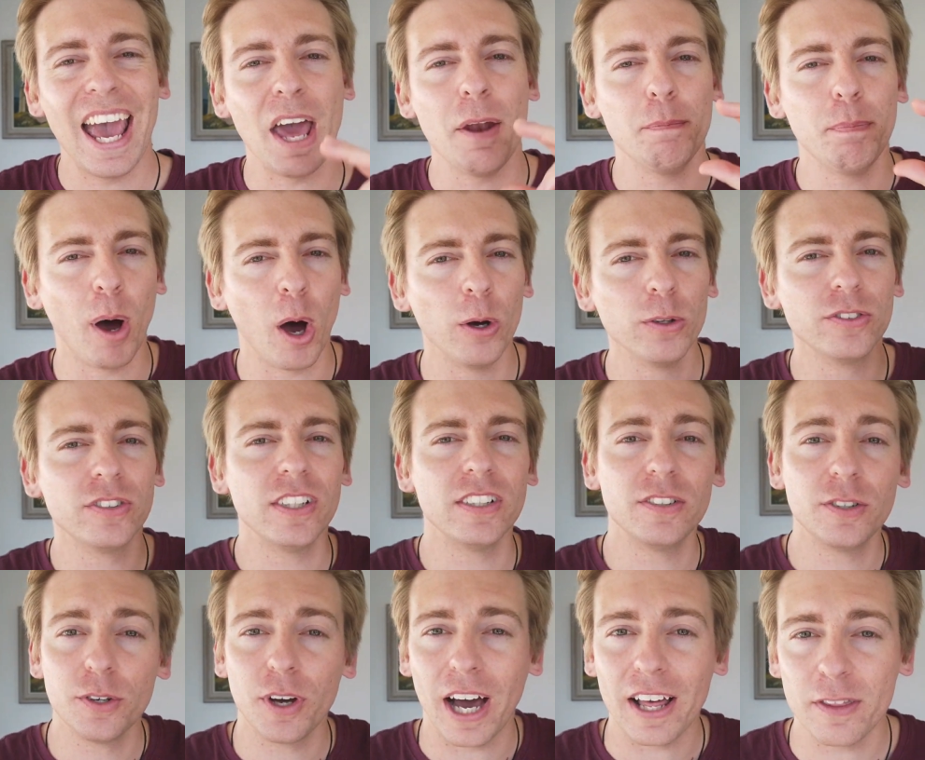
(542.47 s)
and post it
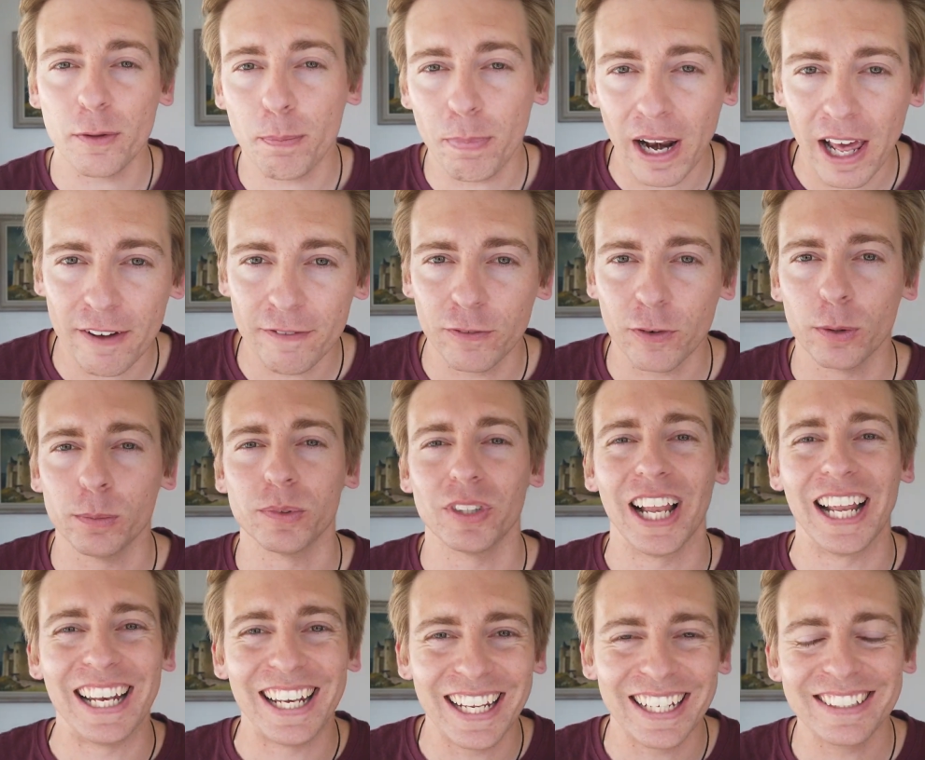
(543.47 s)
to your other platforms
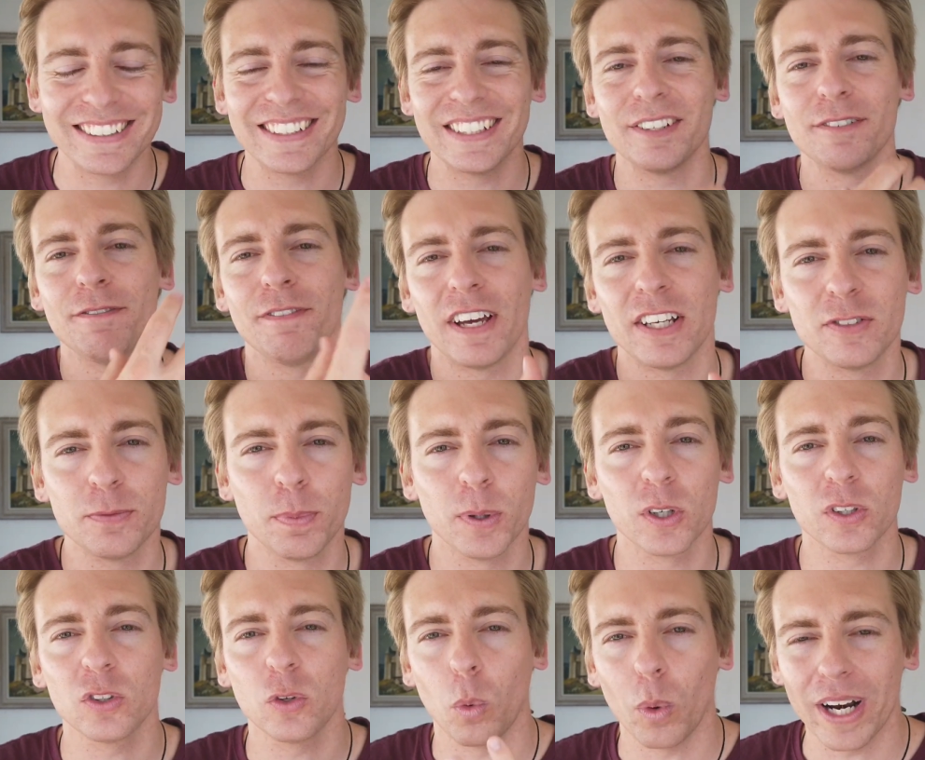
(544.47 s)
like LinkedIn,
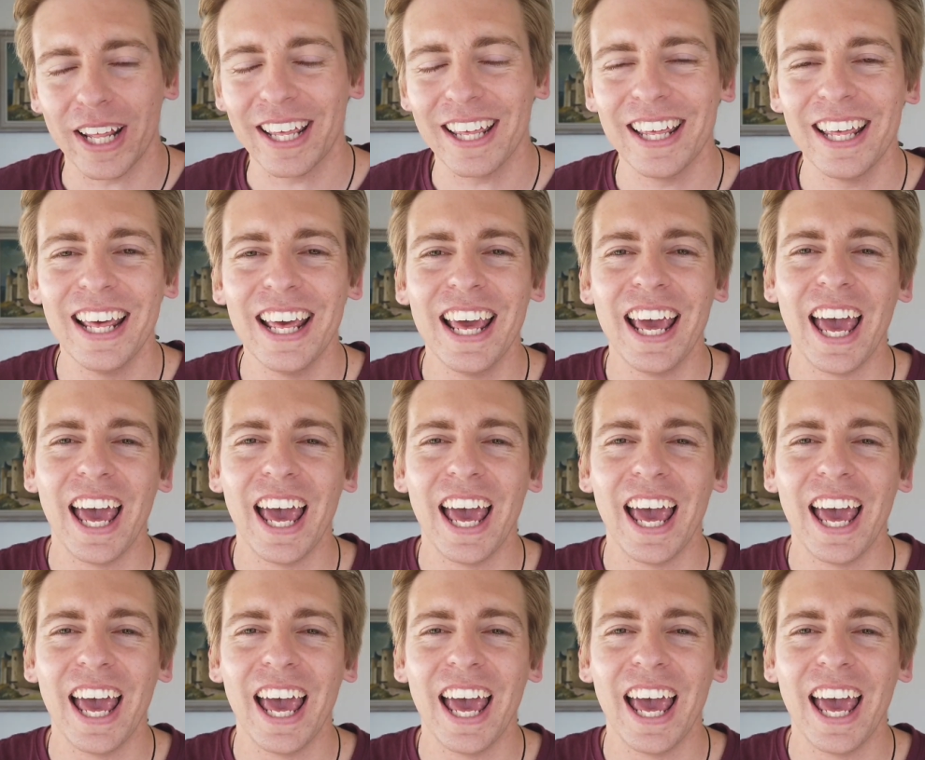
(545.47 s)
Facebook, Twitter,